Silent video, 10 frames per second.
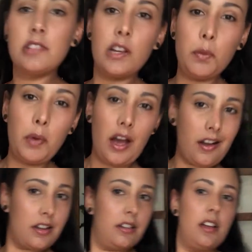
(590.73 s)
give it
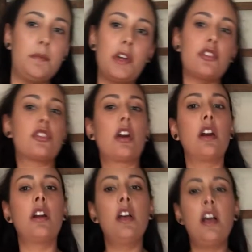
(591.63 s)
back. I'm not
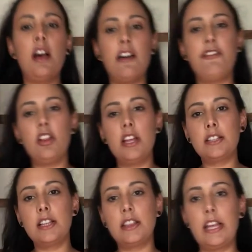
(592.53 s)
sure. I feel like
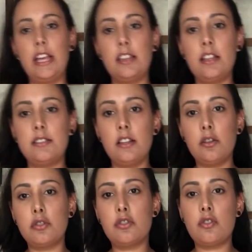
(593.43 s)
the length is a
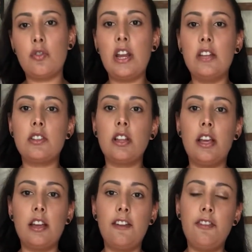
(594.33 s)
little strange.
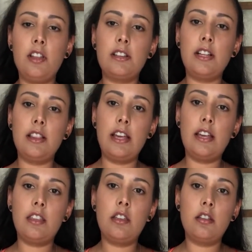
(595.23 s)
Like, I feel like the
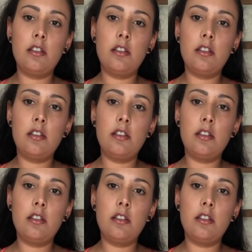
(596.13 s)
length